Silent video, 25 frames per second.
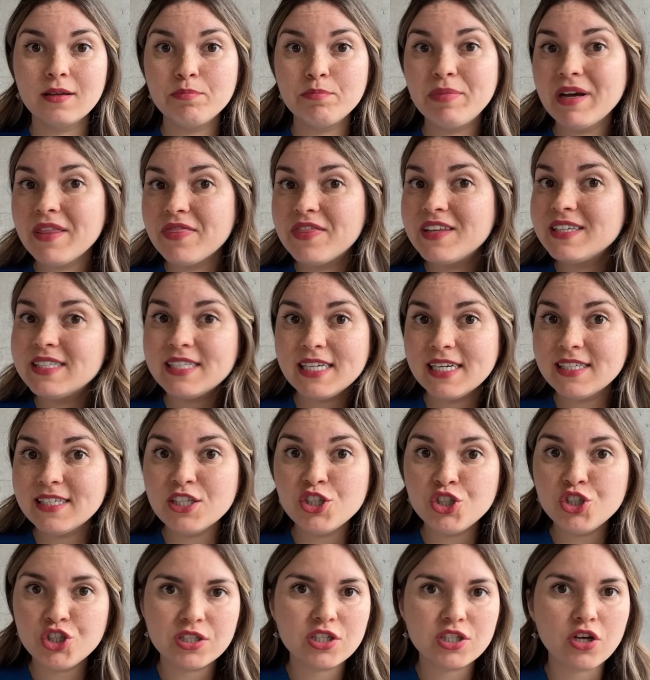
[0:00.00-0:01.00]
But this
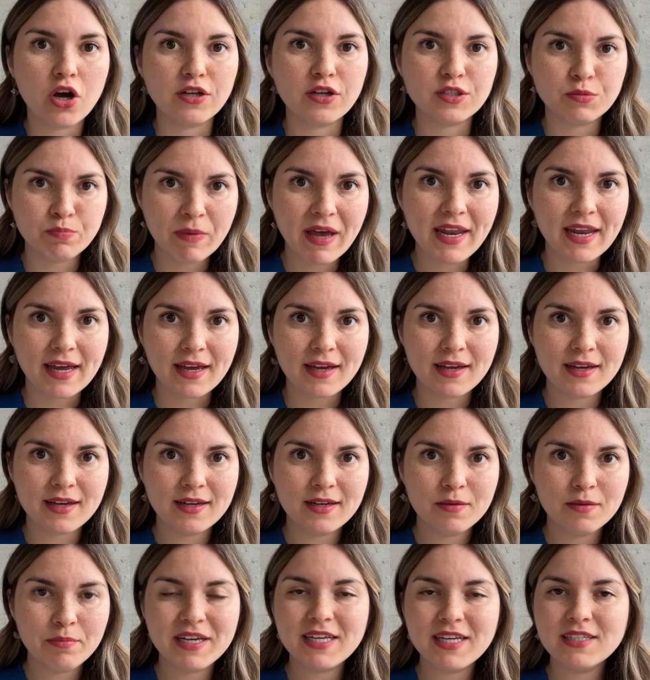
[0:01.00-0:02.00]
isn't just cosmetic.
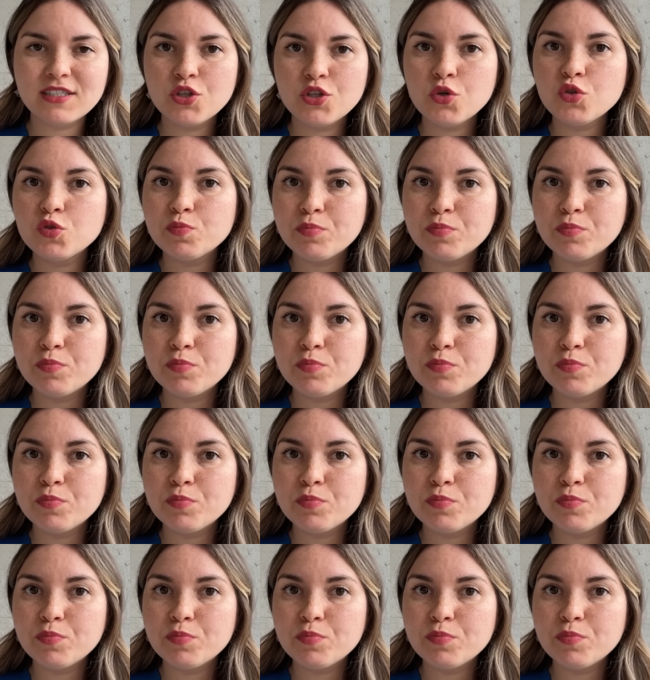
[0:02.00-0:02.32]
because those